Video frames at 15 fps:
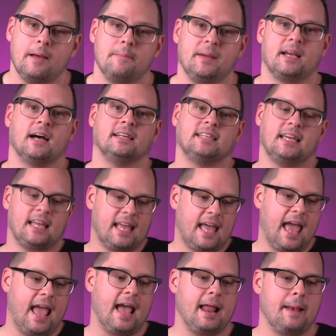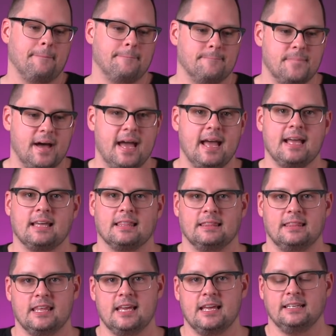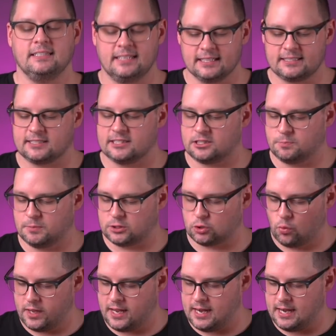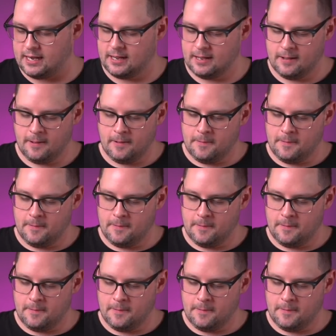because it can make the distance between